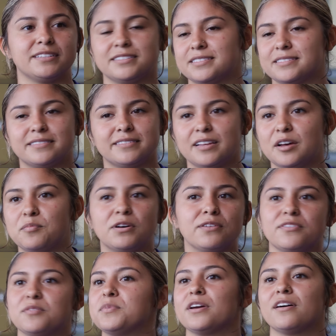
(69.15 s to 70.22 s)
it's
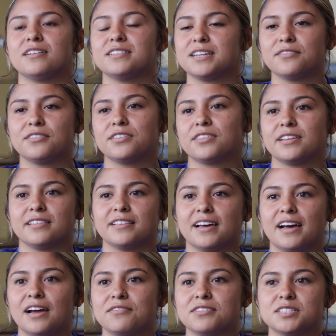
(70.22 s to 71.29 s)
above and beyond everything
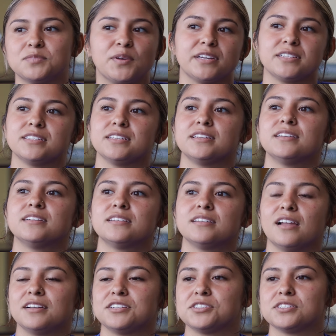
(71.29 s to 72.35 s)
that I've expected,
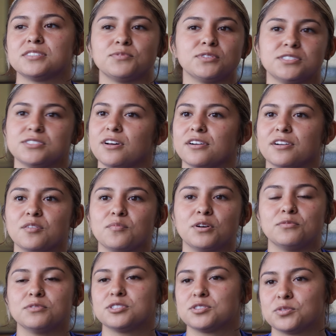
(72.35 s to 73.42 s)
not just with soccer
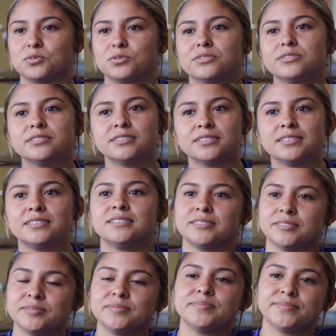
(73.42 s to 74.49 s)
but with school.
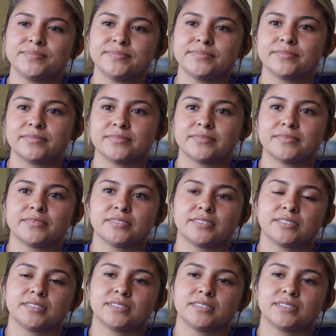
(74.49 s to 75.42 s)
I'm